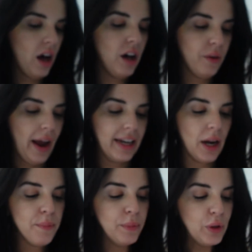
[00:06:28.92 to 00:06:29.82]
All right,
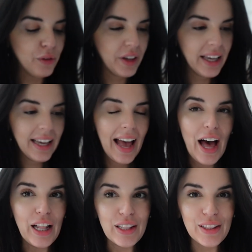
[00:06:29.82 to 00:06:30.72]
moving
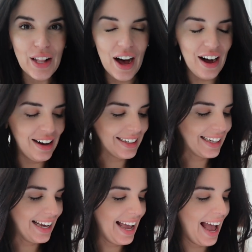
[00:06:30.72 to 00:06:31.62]
along,
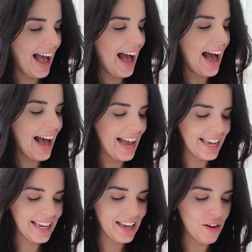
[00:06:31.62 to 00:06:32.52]

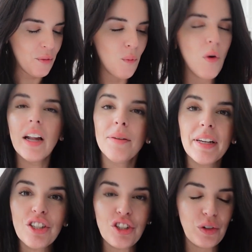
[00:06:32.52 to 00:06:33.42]
I want to
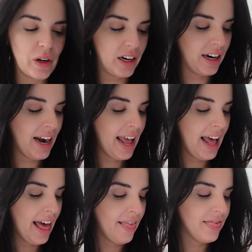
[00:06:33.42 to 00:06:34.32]
make sure
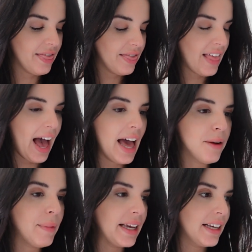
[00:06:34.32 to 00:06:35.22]
that my